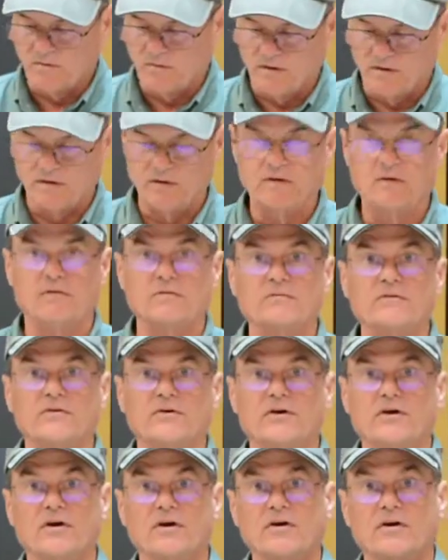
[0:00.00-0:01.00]
with a little
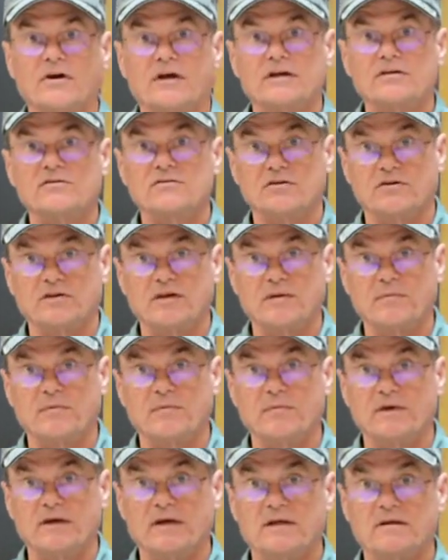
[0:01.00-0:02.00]
carry case to keep
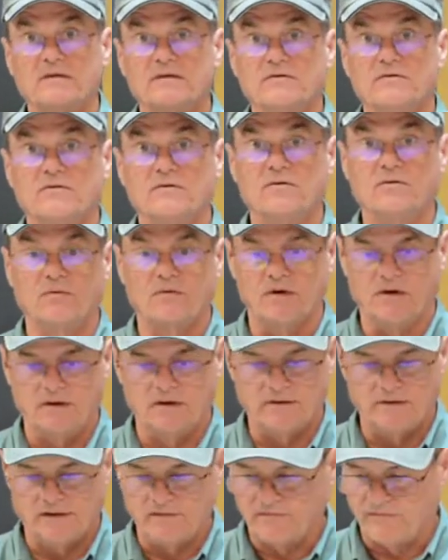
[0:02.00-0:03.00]
them in. To
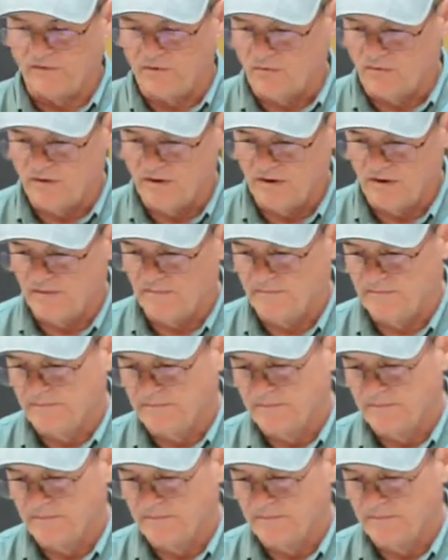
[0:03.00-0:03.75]
uh, they fold up.